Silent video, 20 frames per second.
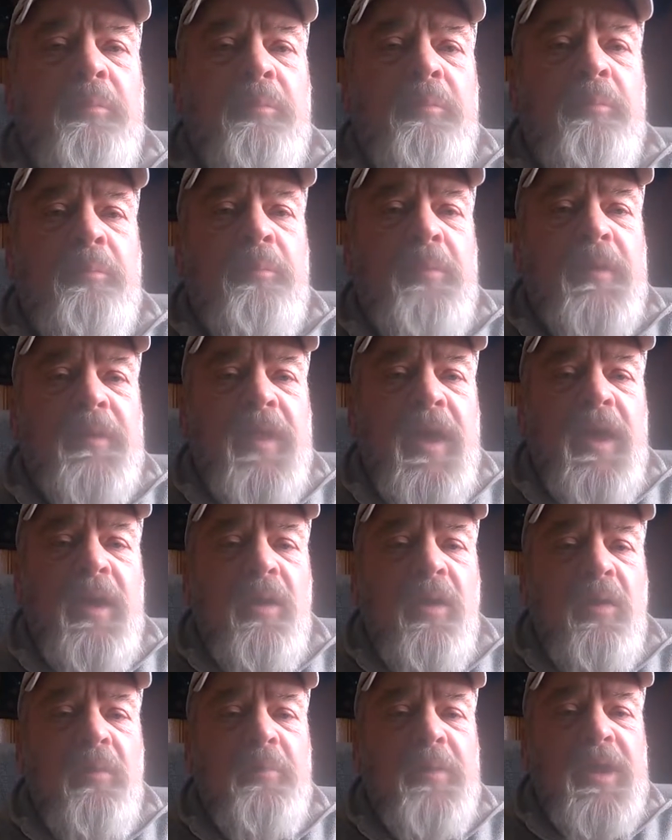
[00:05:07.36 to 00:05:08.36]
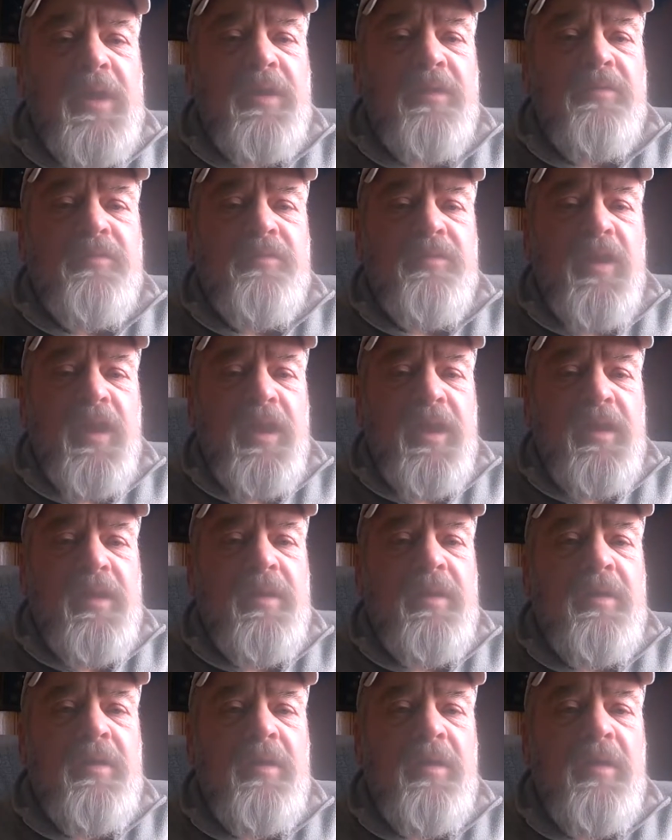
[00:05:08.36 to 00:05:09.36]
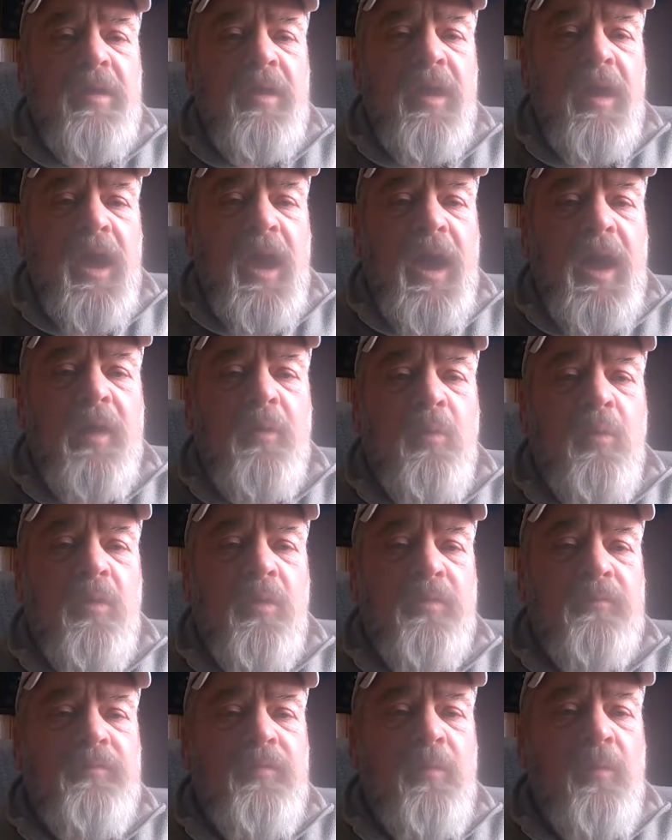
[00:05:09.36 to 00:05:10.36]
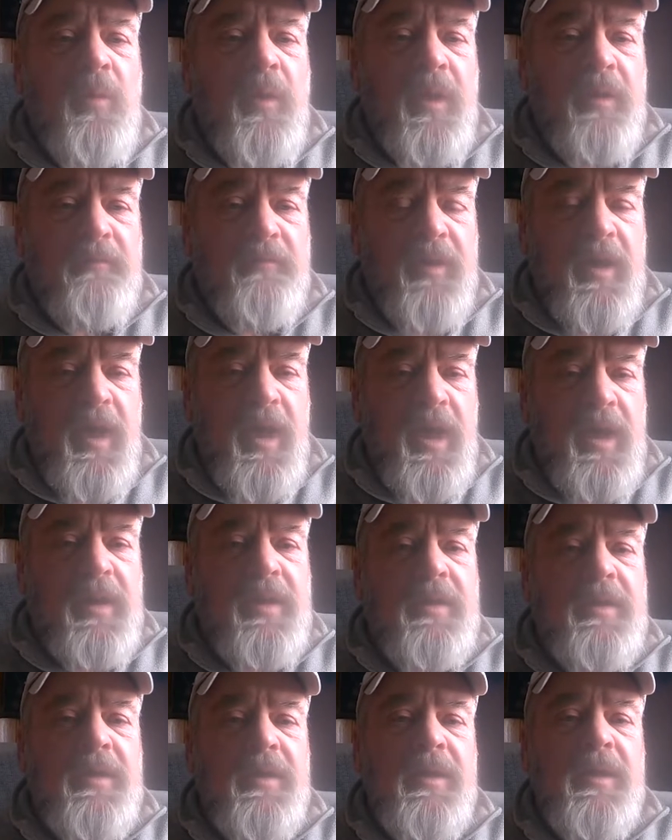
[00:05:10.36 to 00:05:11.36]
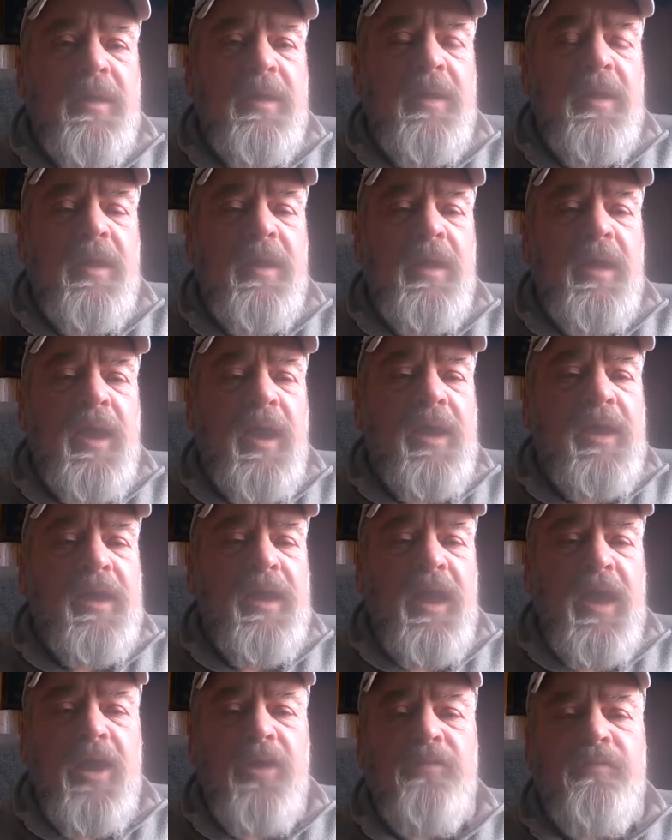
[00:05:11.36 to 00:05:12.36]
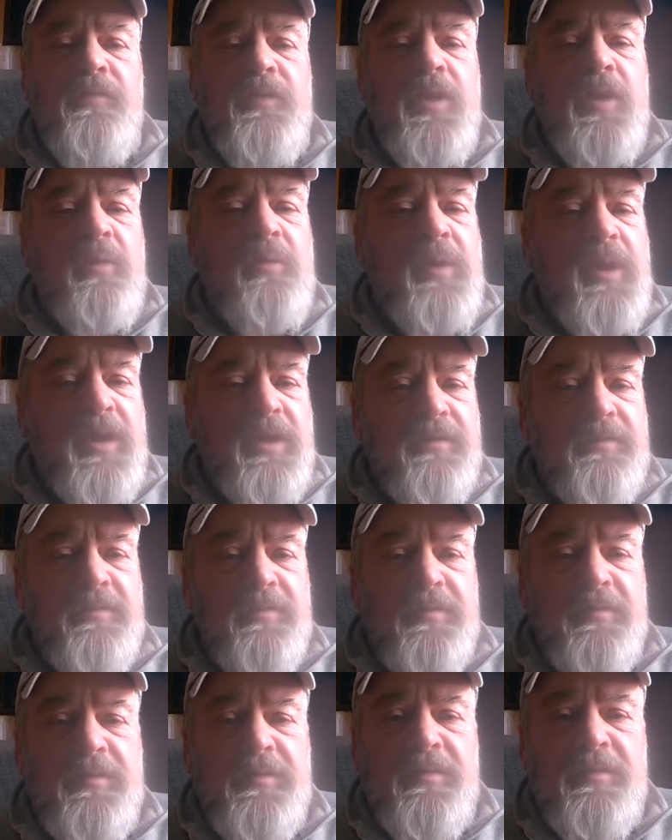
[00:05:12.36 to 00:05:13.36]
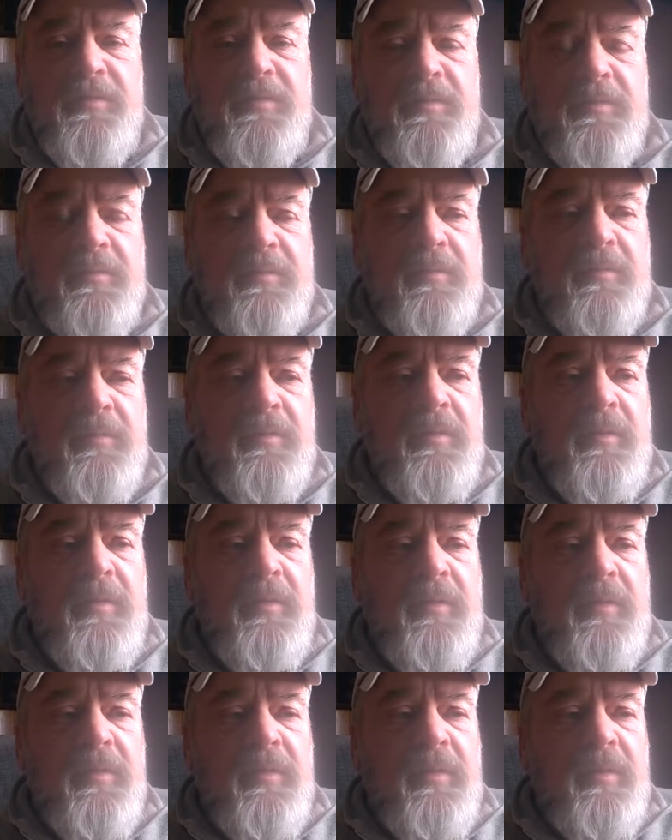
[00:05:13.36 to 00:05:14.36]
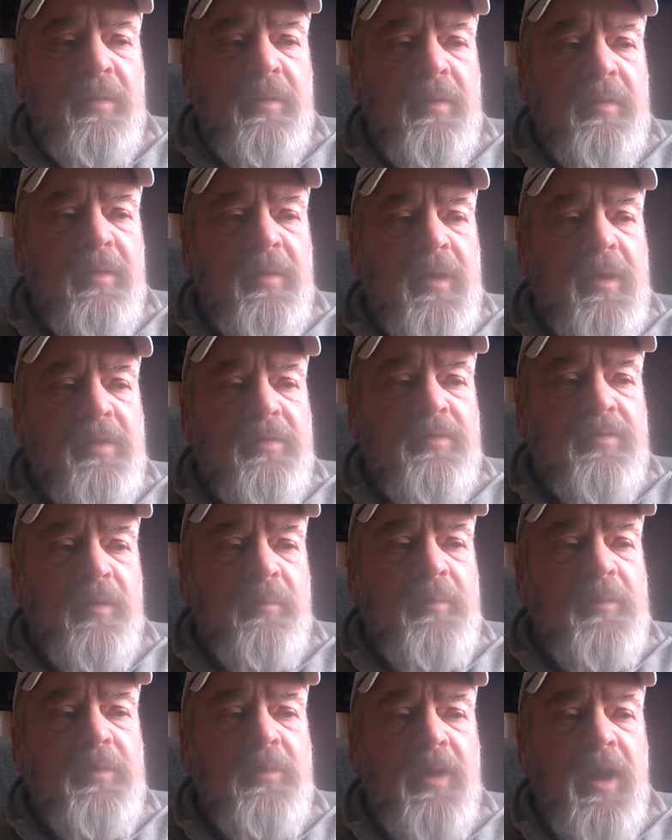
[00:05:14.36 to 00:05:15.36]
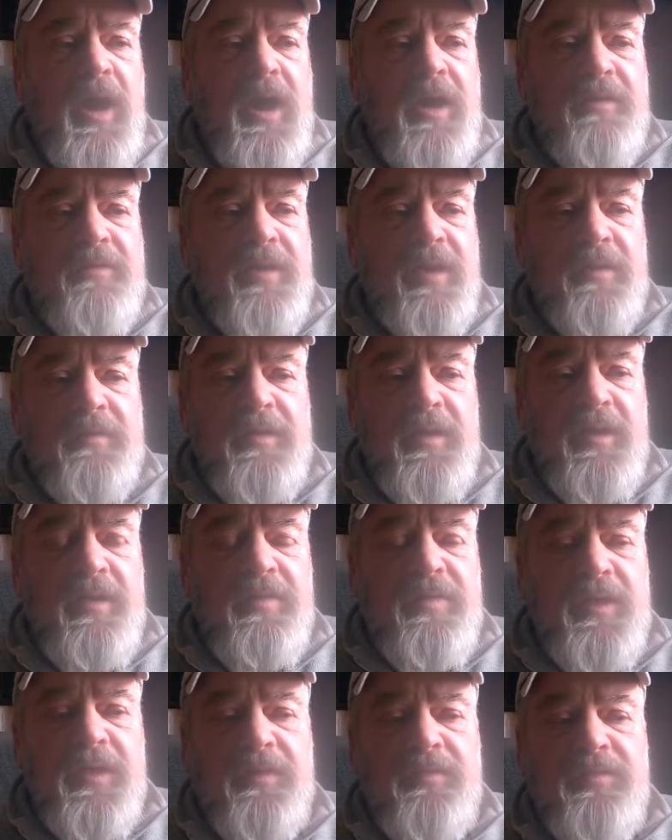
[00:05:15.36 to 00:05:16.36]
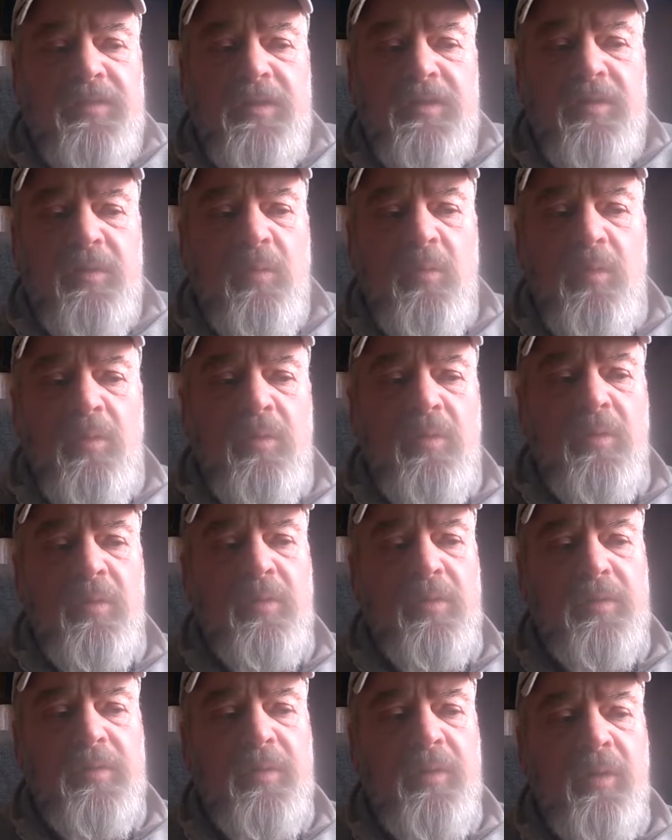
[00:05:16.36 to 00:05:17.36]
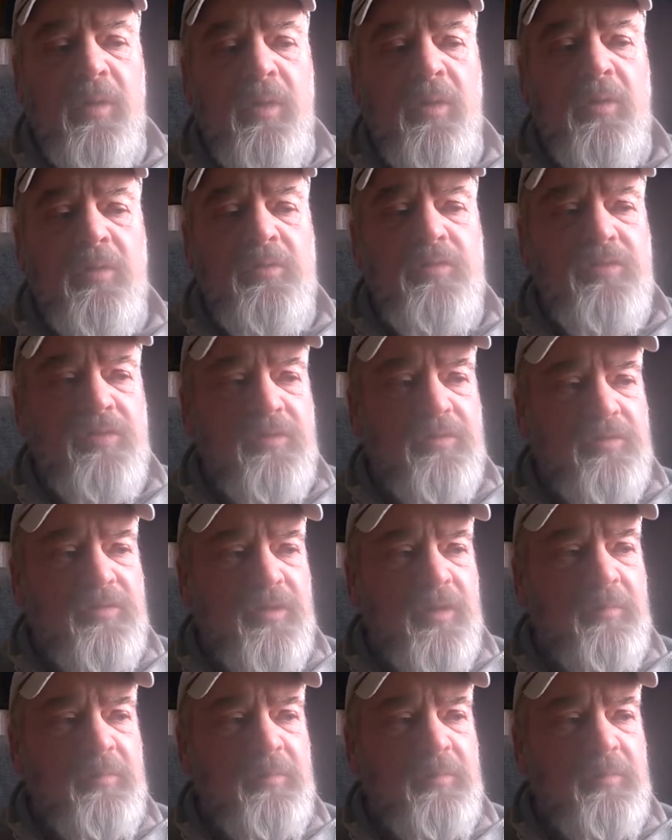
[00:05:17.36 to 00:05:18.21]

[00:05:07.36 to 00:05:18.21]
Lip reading: But that all being said, I work for what I've got. I didn't ask for donations. And some of you guys out there thinks that the world owes you something.